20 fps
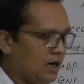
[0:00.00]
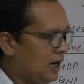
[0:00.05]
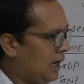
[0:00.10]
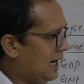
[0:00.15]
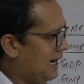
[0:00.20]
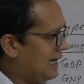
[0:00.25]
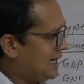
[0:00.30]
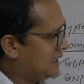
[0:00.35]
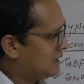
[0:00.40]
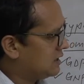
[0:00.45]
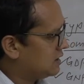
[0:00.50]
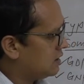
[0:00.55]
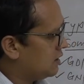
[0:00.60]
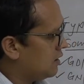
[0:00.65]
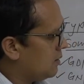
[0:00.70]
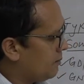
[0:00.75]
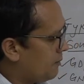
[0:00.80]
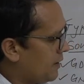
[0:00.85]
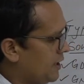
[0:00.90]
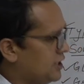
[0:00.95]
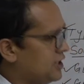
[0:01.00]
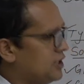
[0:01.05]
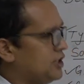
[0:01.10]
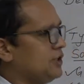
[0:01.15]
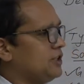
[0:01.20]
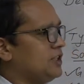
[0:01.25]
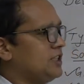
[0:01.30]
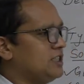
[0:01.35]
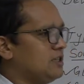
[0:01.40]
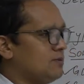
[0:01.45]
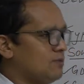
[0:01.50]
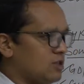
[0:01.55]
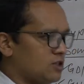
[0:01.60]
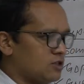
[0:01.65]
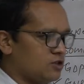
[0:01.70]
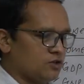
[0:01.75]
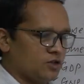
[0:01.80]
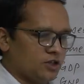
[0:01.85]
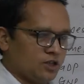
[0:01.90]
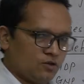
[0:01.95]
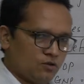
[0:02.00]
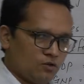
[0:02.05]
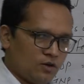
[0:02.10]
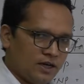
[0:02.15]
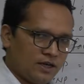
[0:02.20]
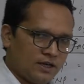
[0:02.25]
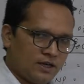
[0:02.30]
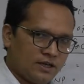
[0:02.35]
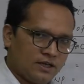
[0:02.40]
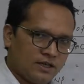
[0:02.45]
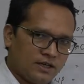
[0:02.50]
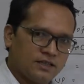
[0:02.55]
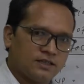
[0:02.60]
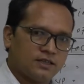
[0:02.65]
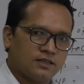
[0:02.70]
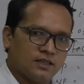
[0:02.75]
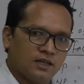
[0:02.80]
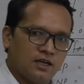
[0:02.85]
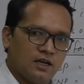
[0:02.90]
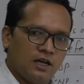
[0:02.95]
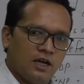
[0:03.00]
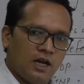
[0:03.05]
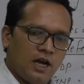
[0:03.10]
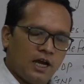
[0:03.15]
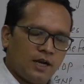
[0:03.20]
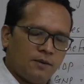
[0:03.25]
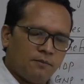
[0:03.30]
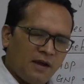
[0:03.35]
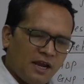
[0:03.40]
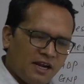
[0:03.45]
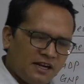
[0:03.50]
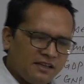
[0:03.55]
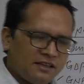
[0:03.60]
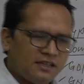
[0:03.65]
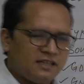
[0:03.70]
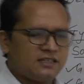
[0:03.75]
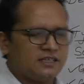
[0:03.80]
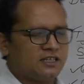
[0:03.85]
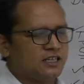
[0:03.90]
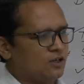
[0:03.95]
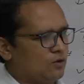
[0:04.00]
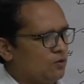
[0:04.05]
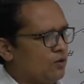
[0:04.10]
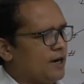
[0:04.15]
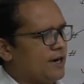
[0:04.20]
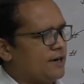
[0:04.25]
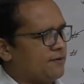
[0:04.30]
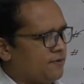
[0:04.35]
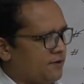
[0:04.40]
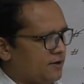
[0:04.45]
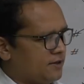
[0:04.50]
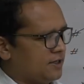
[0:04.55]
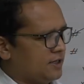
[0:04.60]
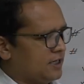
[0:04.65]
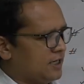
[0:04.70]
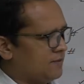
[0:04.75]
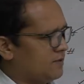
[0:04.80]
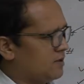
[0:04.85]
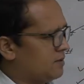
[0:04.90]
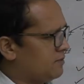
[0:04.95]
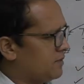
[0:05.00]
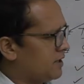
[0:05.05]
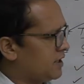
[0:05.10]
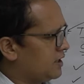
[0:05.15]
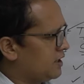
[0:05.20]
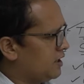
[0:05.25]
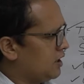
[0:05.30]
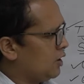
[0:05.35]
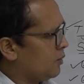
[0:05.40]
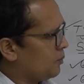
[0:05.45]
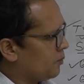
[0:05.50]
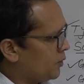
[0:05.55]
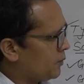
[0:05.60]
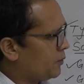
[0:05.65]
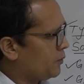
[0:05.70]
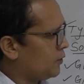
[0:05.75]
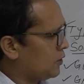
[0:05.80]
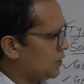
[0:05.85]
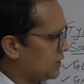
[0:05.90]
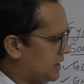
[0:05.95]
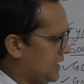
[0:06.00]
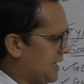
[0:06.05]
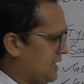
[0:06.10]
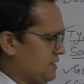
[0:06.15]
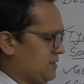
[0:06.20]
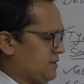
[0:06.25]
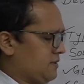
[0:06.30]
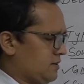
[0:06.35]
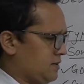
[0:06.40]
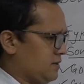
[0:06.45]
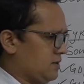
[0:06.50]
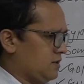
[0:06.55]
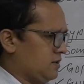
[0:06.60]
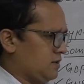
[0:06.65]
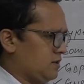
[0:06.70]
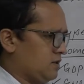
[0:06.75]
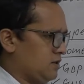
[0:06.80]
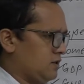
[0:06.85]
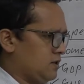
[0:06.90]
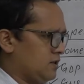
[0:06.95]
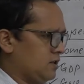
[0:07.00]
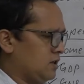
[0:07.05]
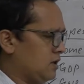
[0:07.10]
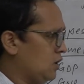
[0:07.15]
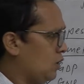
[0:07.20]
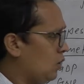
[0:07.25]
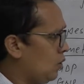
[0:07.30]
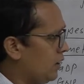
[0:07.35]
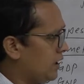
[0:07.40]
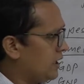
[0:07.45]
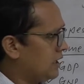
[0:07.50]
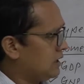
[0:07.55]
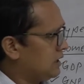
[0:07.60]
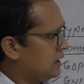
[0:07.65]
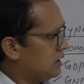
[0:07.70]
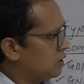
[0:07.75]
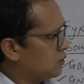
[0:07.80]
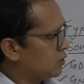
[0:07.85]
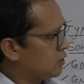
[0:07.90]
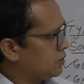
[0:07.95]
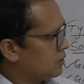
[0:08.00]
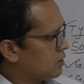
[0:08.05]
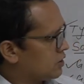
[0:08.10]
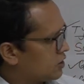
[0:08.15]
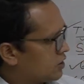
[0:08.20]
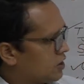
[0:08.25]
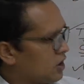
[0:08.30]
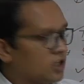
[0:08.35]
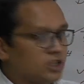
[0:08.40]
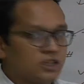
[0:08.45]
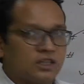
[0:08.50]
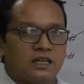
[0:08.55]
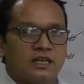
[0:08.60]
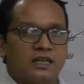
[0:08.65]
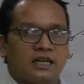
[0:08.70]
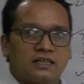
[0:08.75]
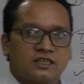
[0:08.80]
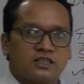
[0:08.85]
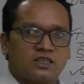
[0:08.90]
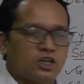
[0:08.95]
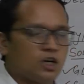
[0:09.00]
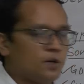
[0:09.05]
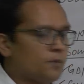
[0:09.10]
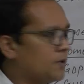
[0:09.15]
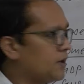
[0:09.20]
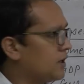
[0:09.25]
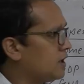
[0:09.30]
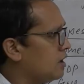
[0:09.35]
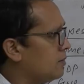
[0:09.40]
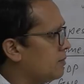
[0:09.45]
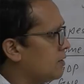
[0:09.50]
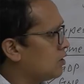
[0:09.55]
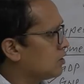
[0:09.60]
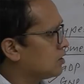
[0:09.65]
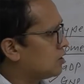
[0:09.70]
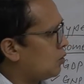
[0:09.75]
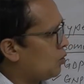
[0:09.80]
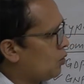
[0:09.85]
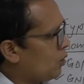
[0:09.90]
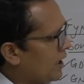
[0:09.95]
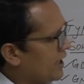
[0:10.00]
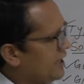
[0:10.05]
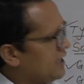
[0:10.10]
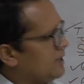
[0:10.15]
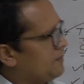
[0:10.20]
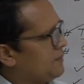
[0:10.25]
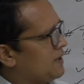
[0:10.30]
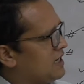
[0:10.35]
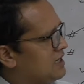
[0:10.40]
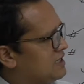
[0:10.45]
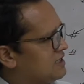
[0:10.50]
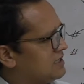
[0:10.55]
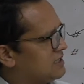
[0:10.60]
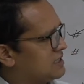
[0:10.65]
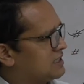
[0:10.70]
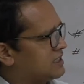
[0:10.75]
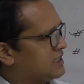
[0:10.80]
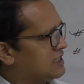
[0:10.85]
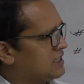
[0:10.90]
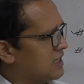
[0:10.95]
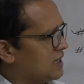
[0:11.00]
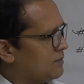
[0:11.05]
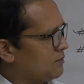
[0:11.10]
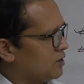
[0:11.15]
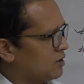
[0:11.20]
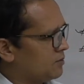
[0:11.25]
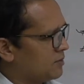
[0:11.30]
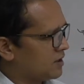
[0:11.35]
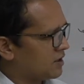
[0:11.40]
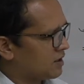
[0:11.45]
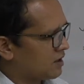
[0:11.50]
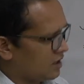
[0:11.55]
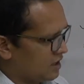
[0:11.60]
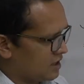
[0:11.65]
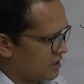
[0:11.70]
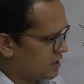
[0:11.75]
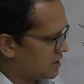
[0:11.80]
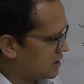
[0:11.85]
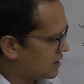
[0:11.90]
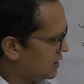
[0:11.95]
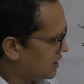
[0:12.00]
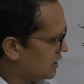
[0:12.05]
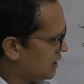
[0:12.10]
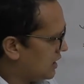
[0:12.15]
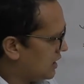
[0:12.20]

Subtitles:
and patriotism also required. Yes, and many things required for the development. Before that, when we will talk the next topic about the why Nepal is still developing country,